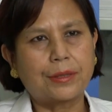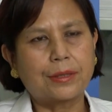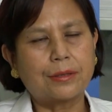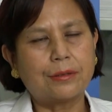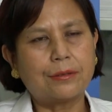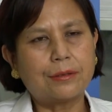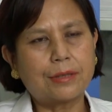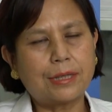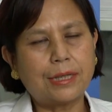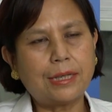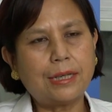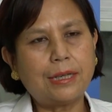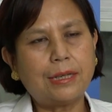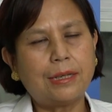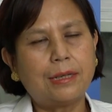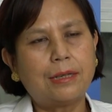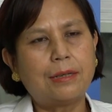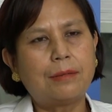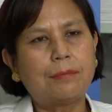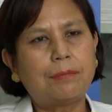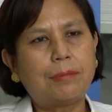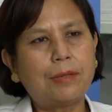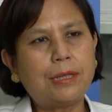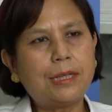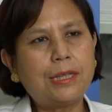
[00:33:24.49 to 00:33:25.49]
Okay,
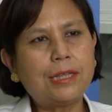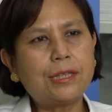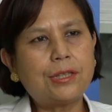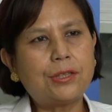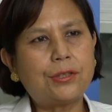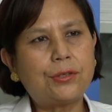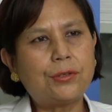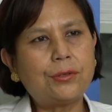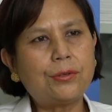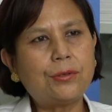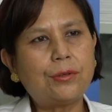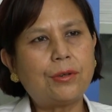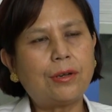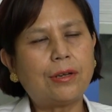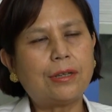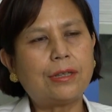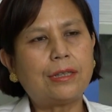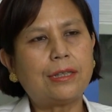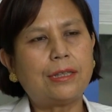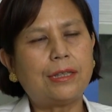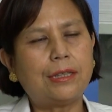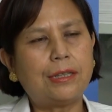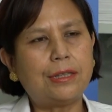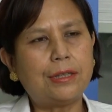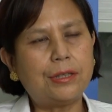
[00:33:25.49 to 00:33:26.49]
please do
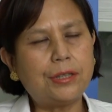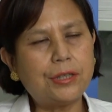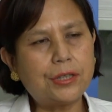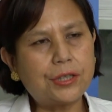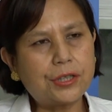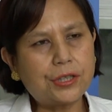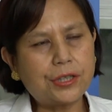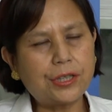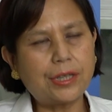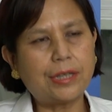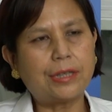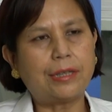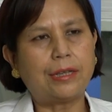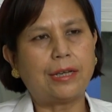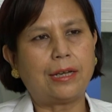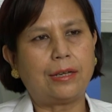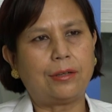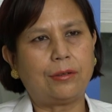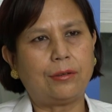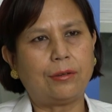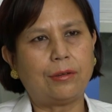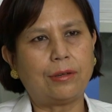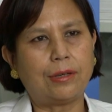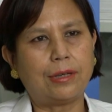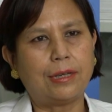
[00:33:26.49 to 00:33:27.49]
not initiate
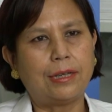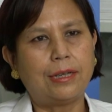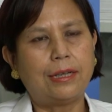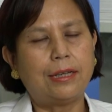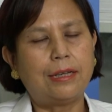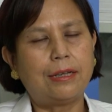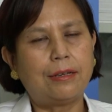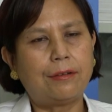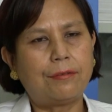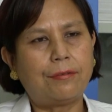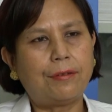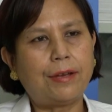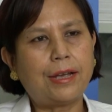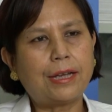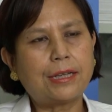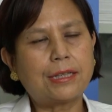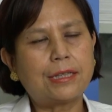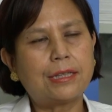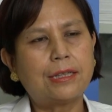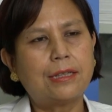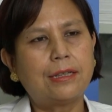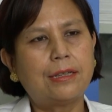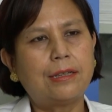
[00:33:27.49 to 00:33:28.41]
at all. In fact,